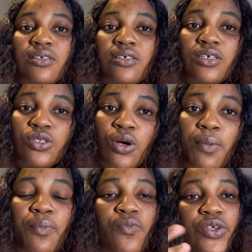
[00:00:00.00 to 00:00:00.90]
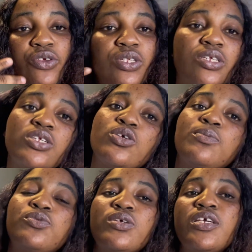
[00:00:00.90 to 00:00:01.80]
GitHub, we use
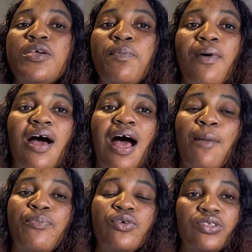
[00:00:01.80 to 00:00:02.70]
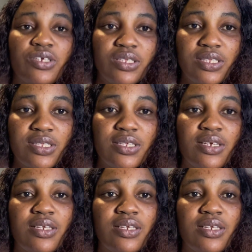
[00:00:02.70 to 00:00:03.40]
GitHub to keep our projects.